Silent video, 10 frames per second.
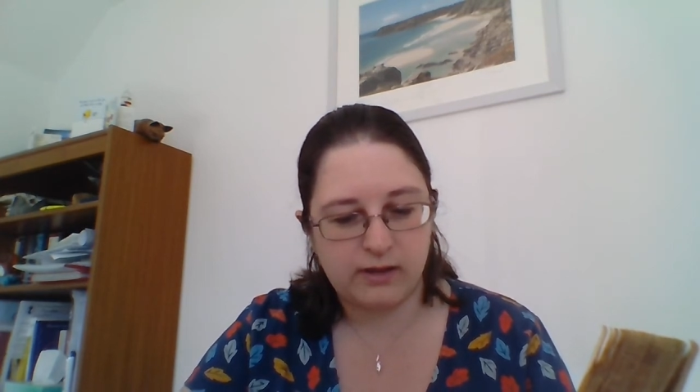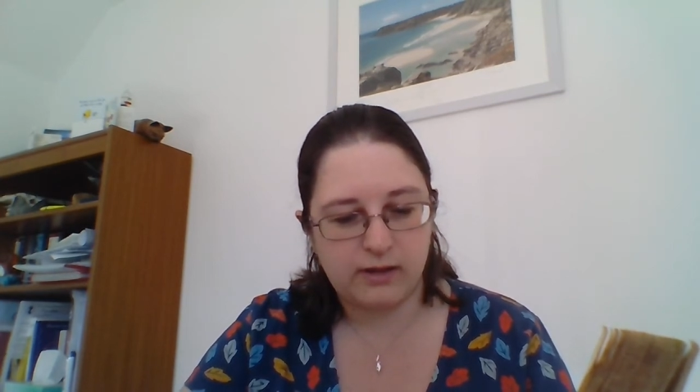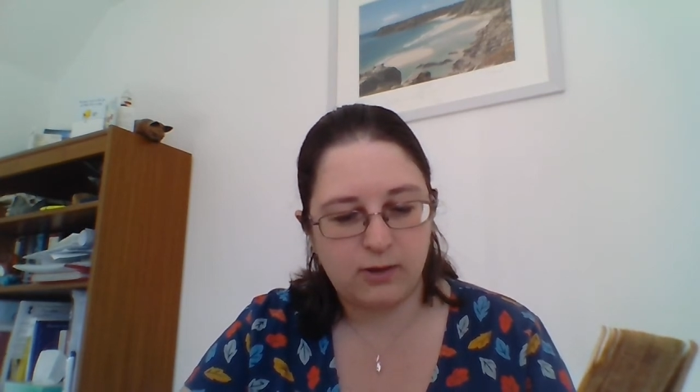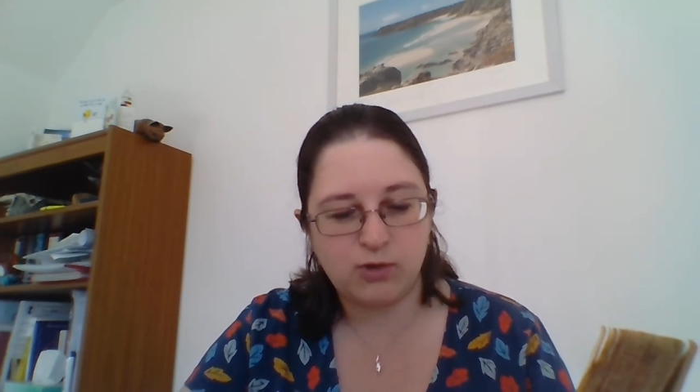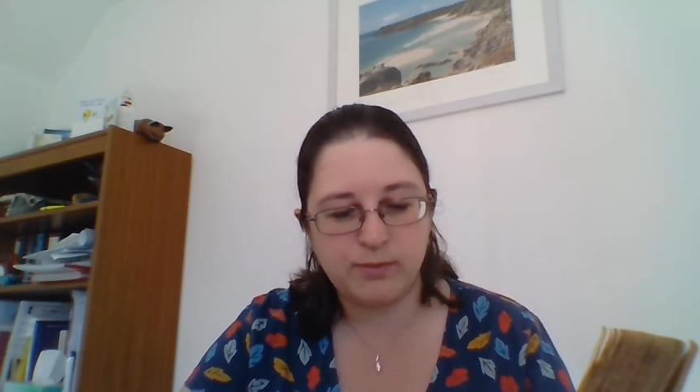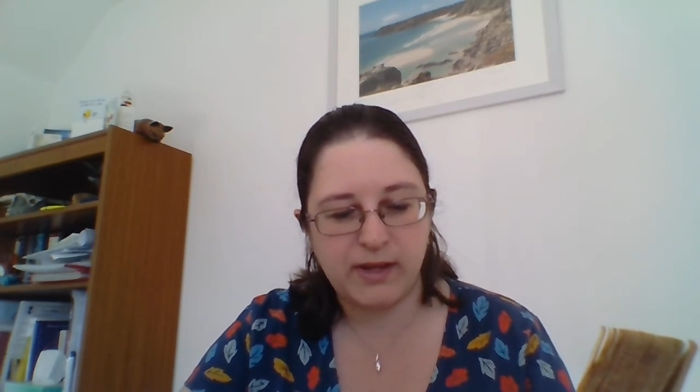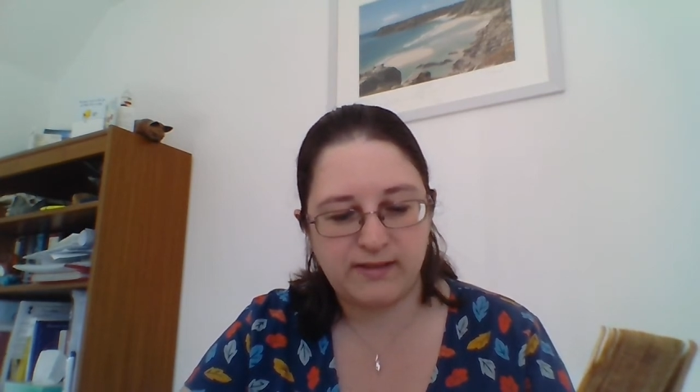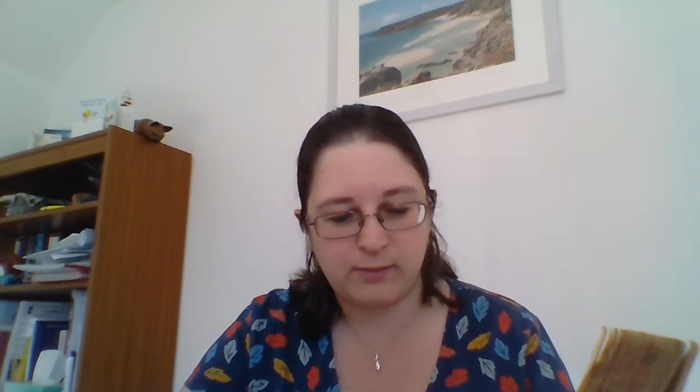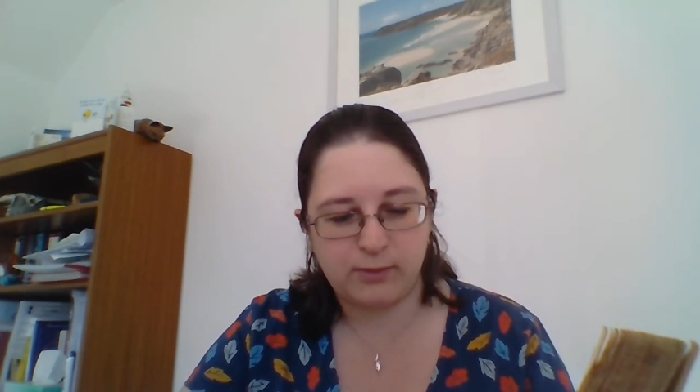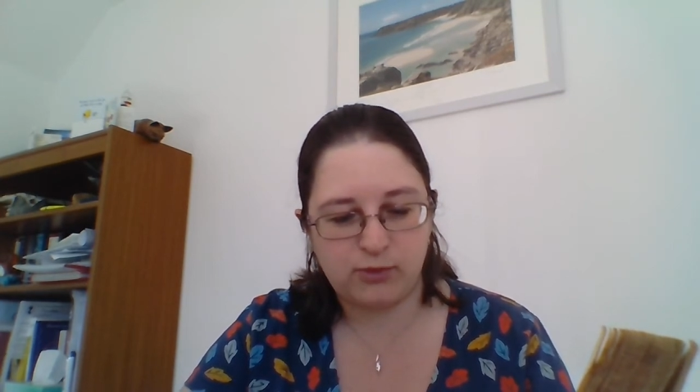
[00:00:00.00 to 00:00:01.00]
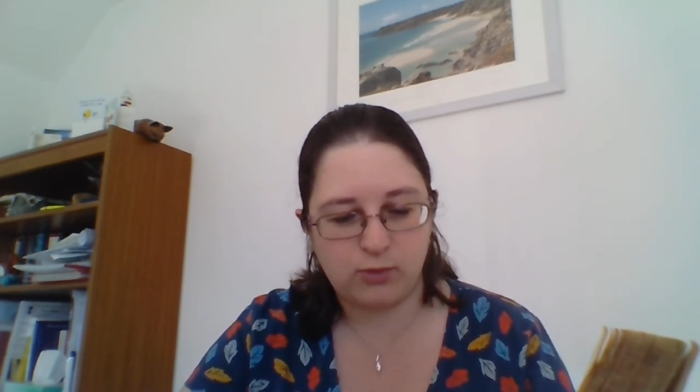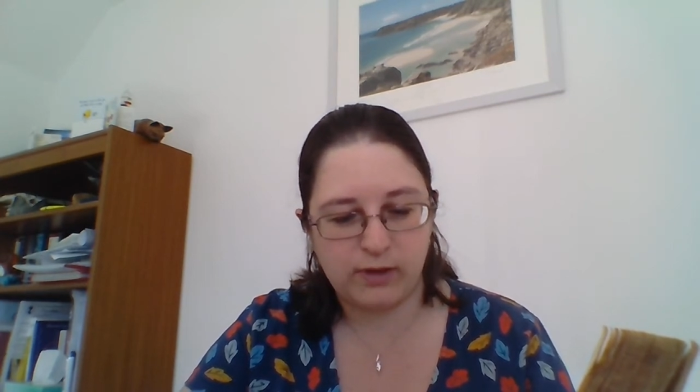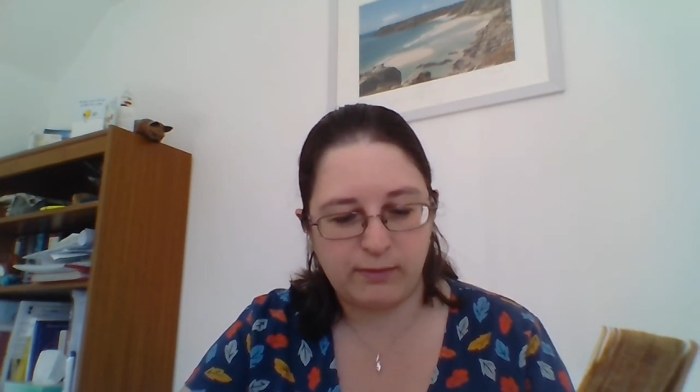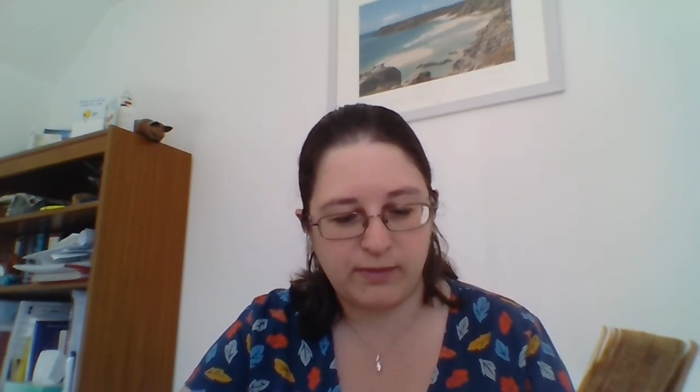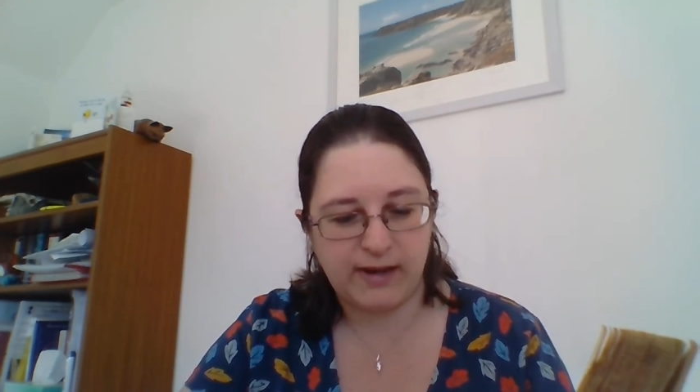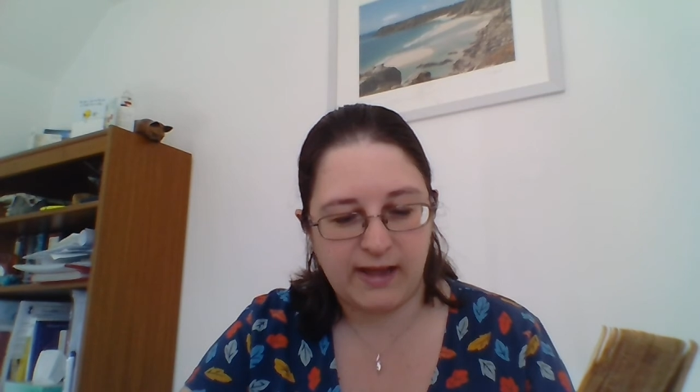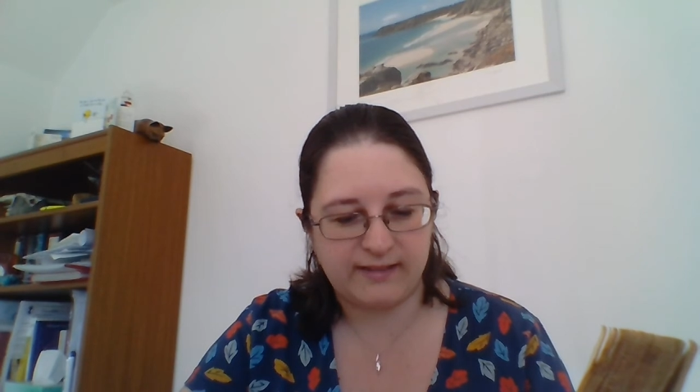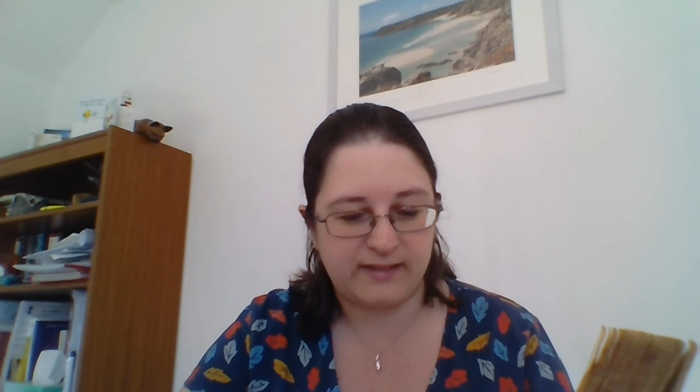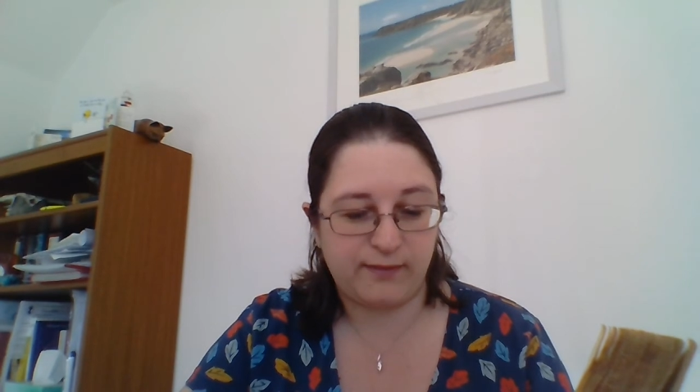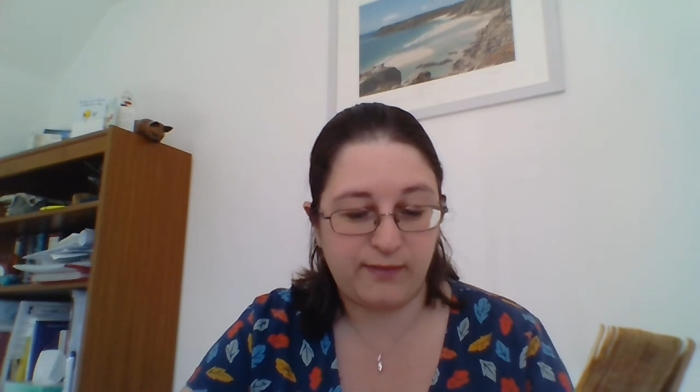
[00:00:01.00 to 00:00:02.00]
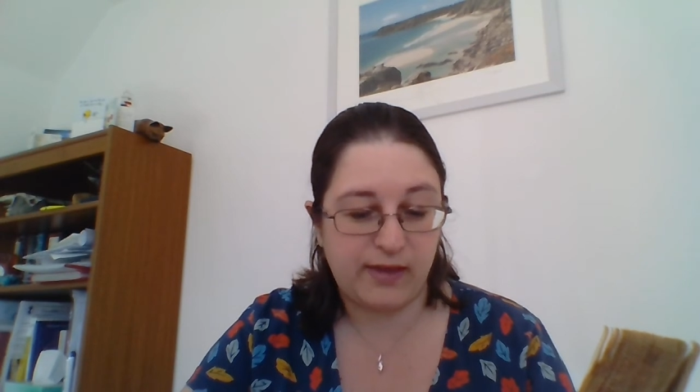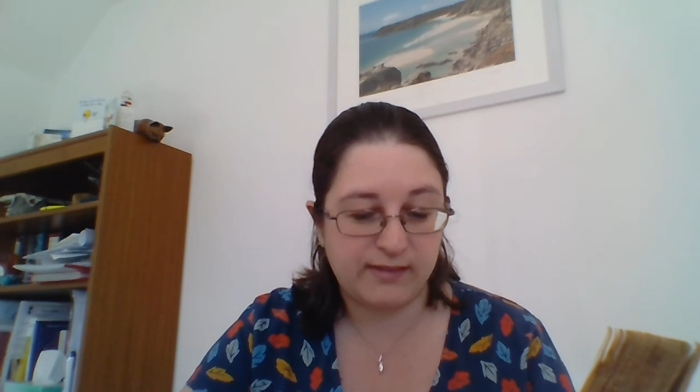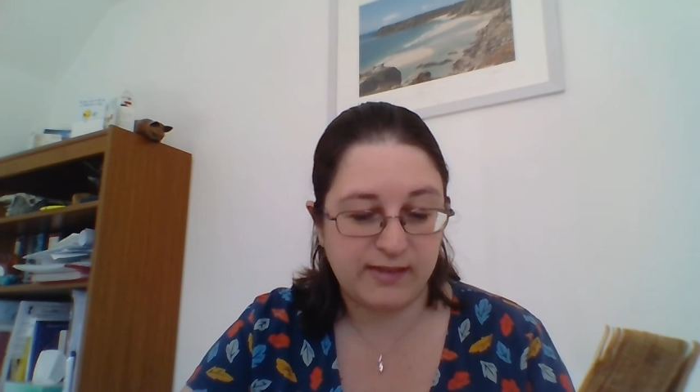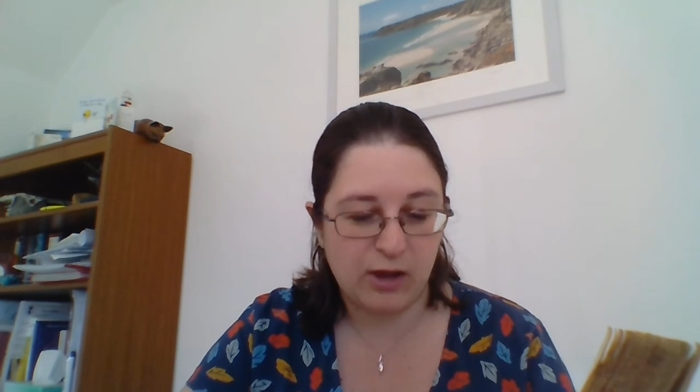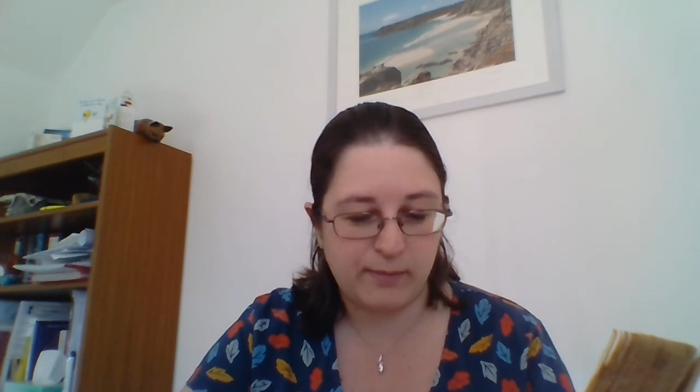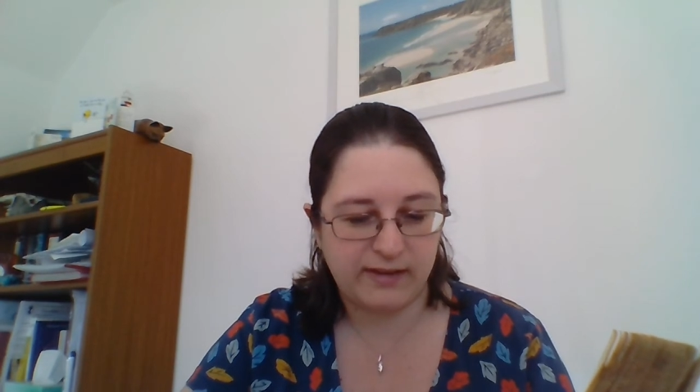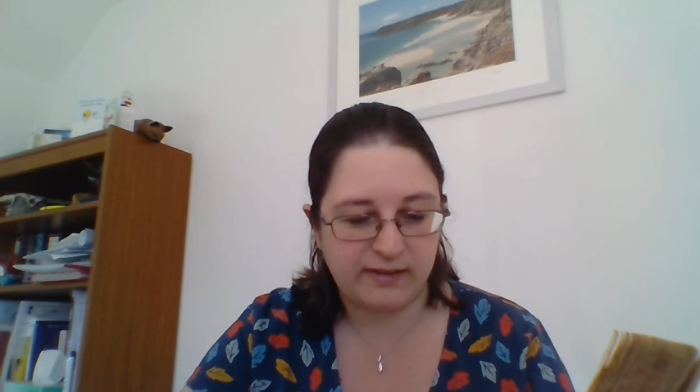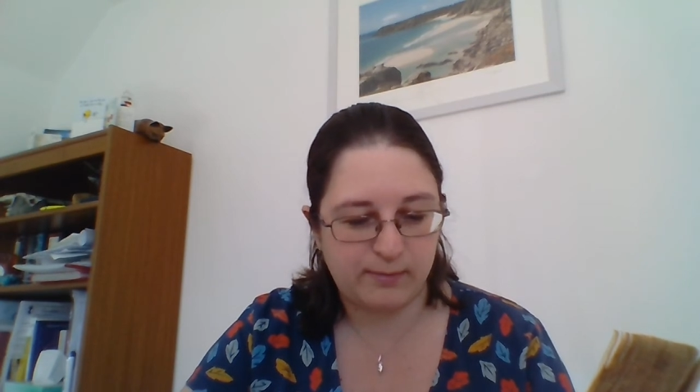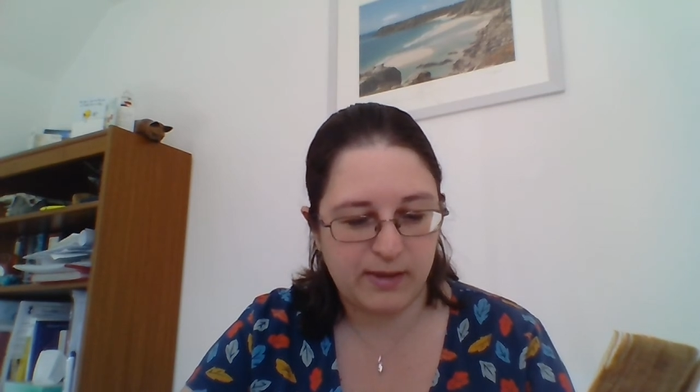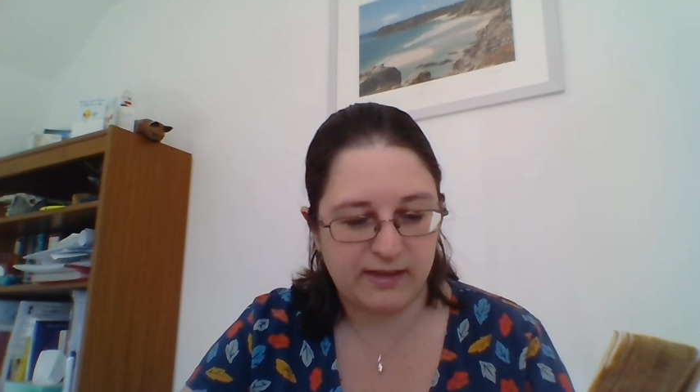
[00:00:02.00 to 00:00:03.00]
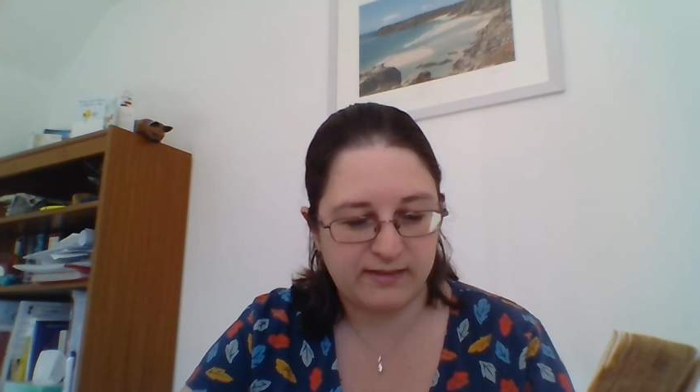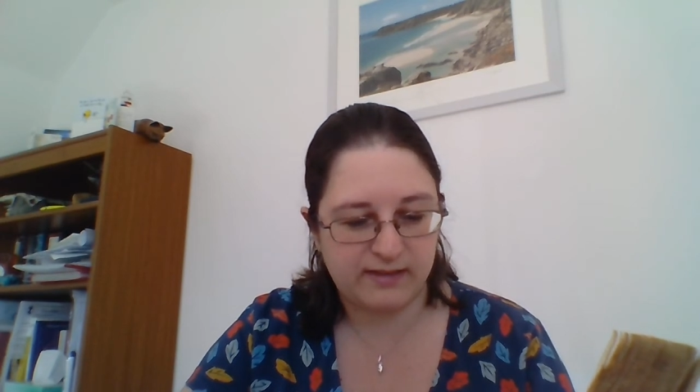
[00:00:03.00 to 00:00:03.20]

Lord Merton was talking with the latter, for he has now made his peace,